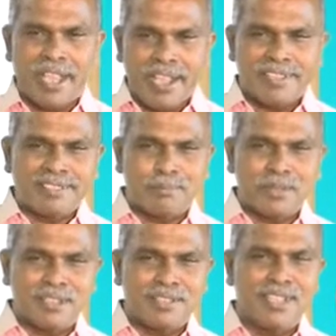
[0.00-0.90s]
As
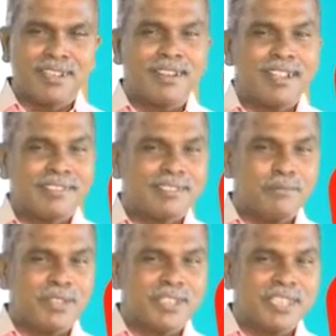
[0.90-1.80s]
per the
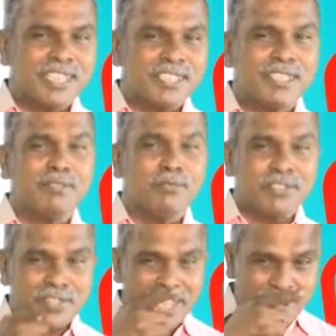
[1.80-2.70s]
classification
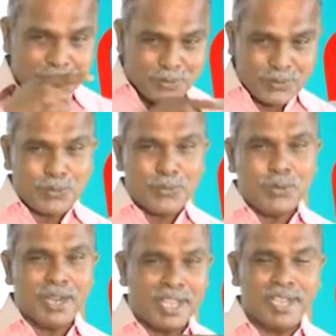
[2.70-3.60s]
which I have
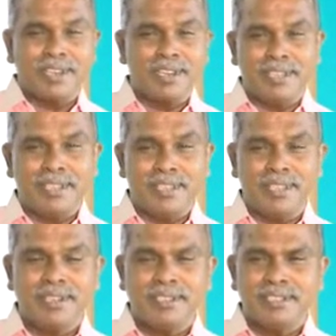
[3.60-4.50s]
told
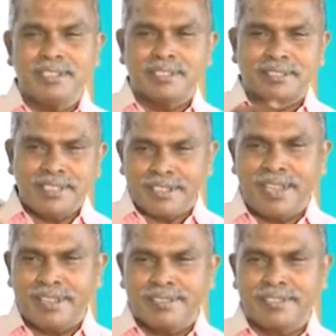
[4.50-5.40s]
earlier, the
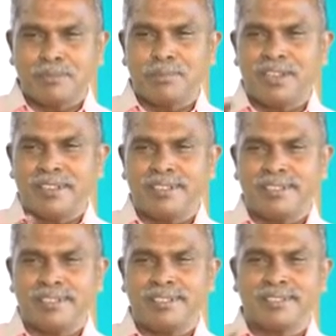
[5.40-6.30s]
larger
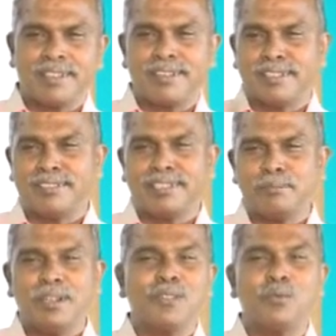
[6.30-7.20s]
particles are
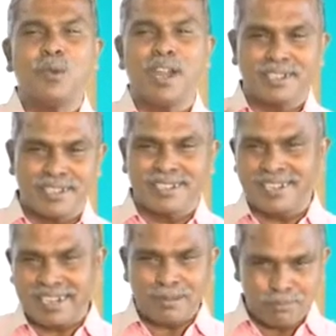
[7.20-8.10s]
nothing but water
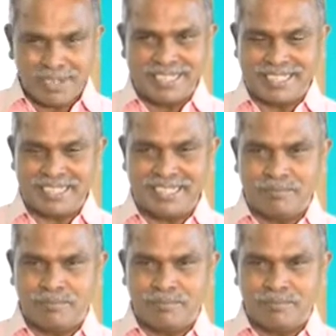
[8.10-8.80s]
droplets.